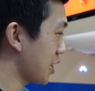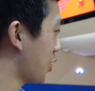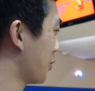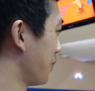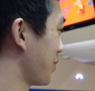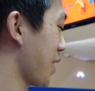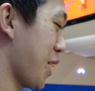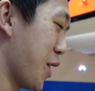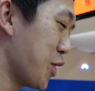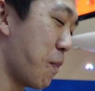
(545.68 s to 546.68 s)
so
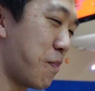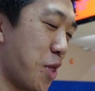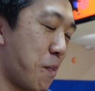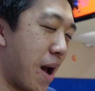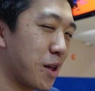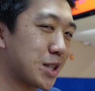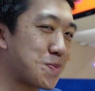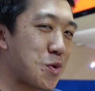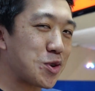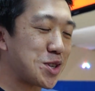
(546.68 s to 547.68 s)
the, the balance
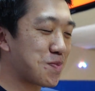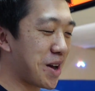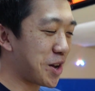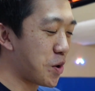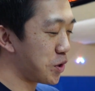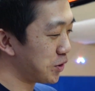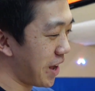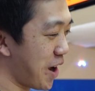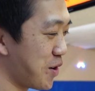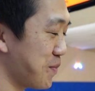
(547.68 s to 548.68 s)
portion might go a little
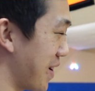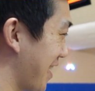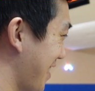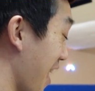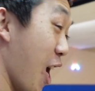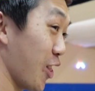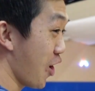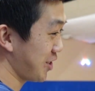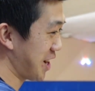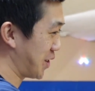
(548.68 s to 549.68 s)
down, but
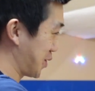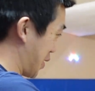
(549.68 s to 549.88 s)
launch angles are